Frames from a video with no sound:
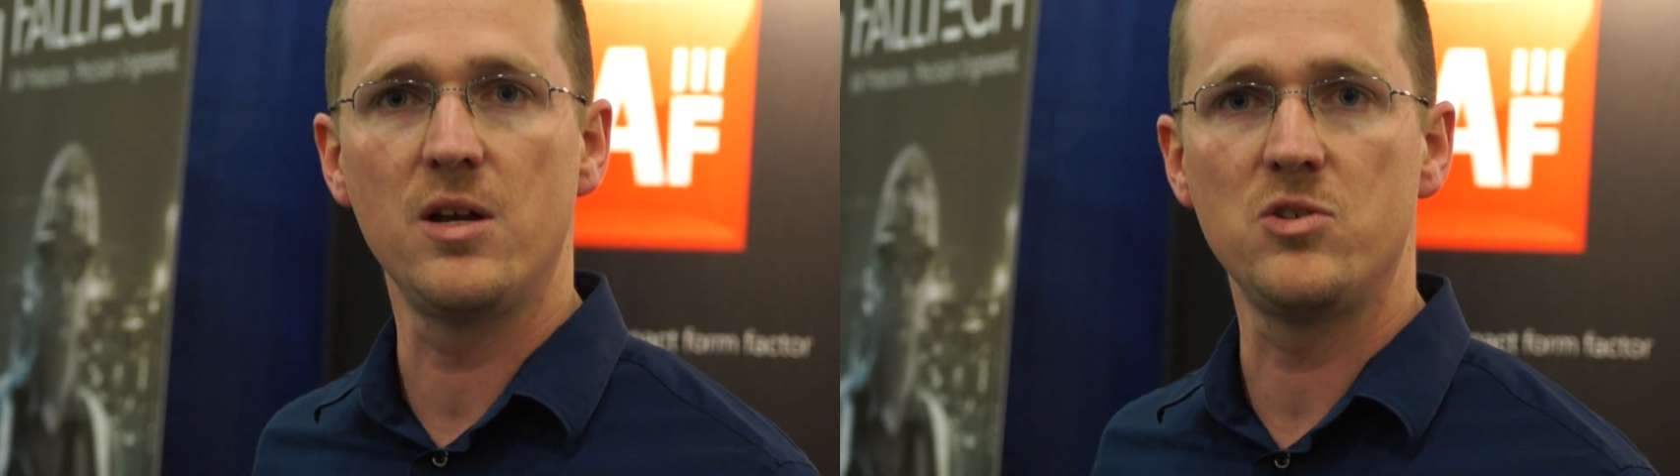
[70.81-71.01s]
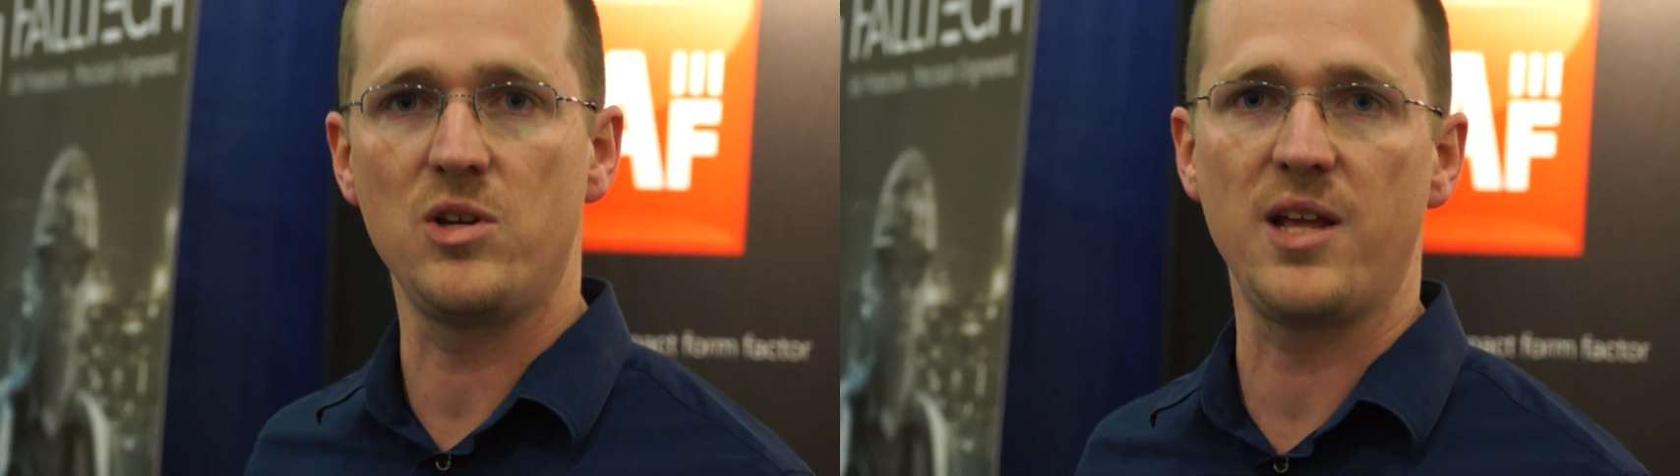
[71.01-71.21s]

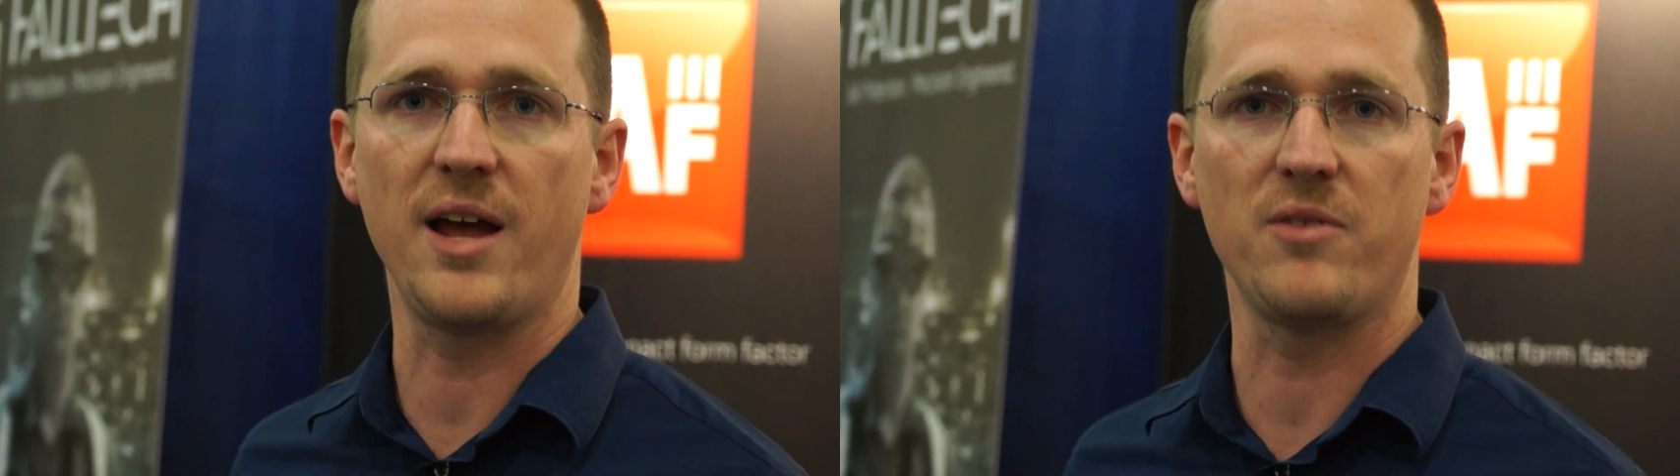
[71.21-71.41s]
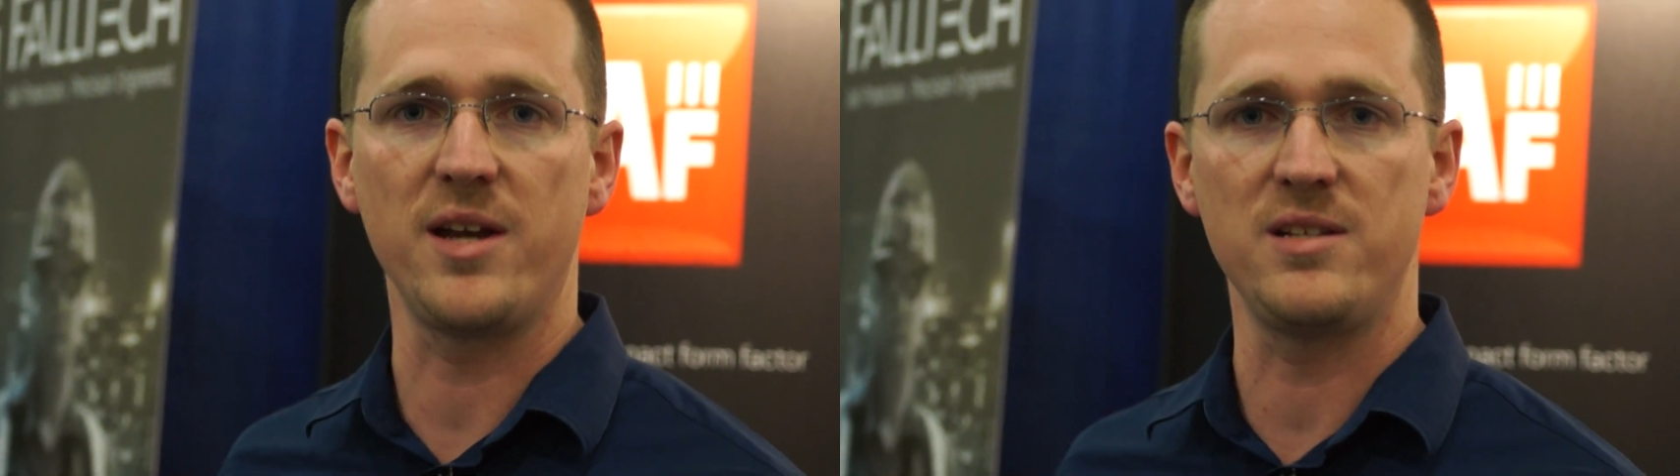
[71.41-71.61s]
so you can
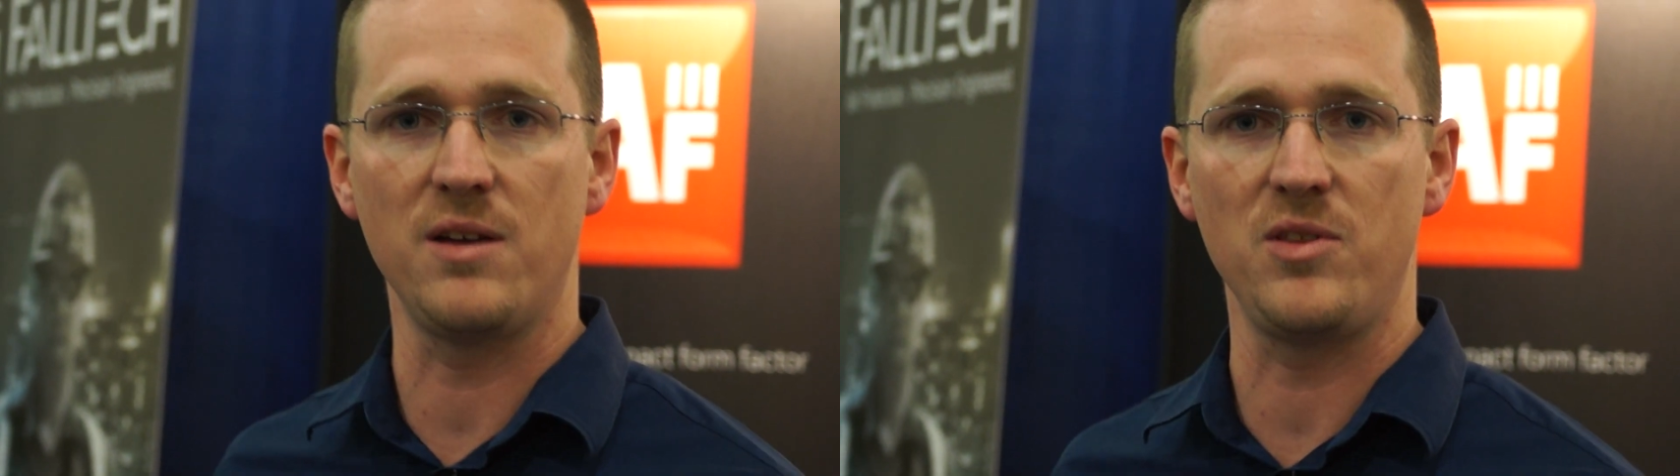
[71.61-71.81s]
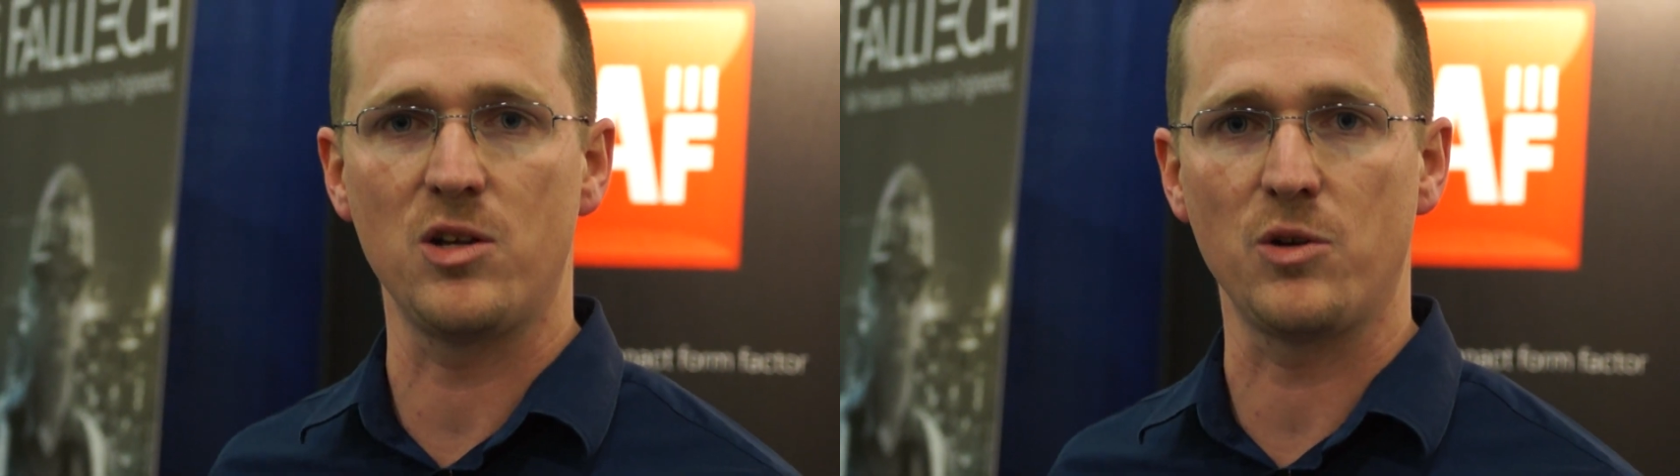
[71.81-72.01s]
have an idea
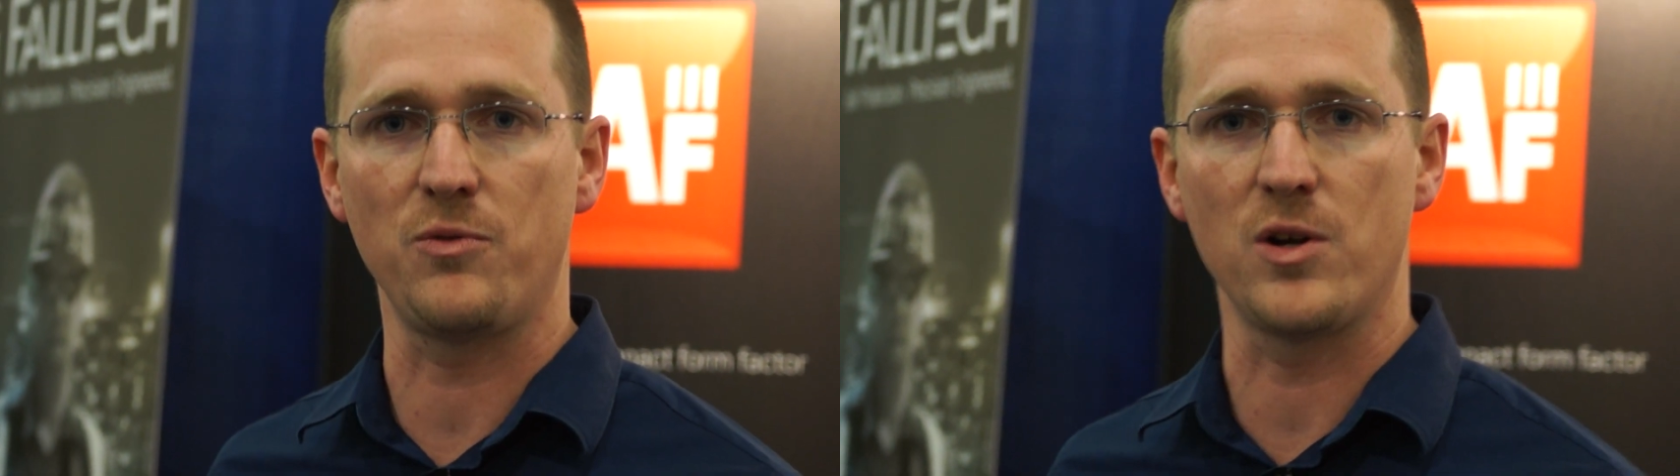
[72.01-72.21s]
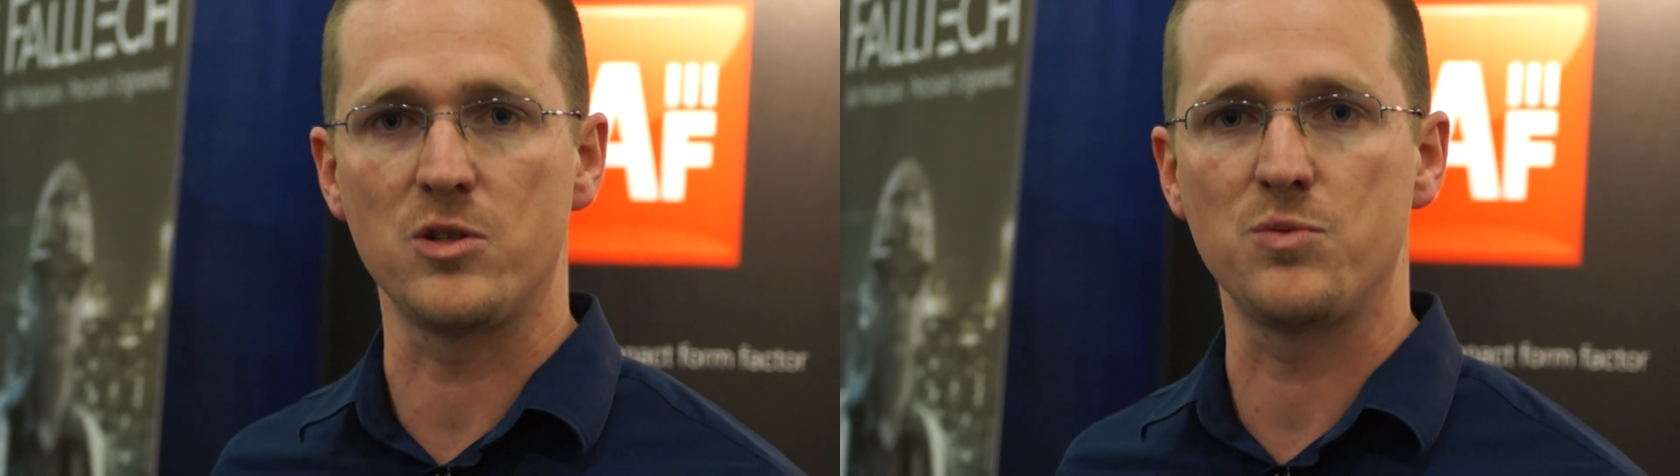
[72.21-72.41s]
of the
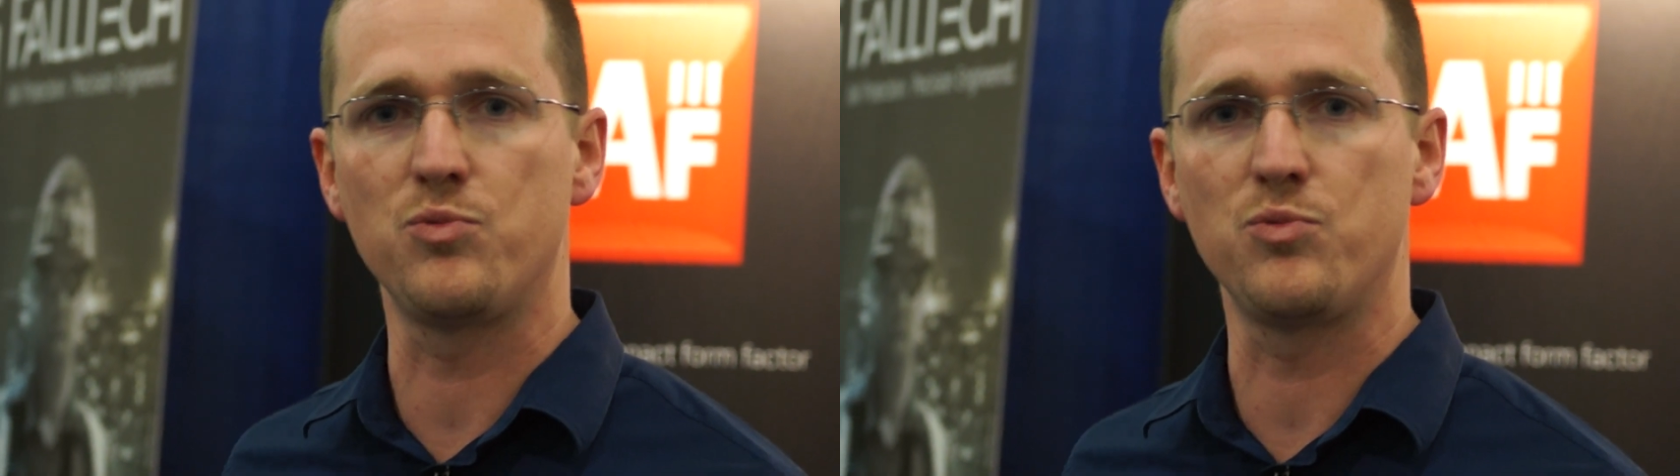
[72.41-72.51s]
interference